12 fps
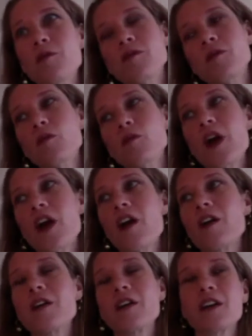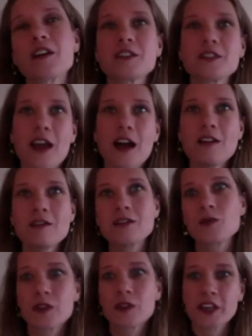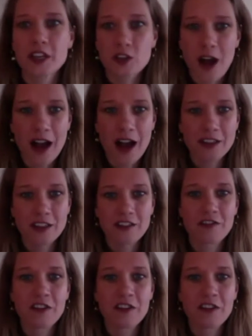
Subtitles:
where it sounds really attractive,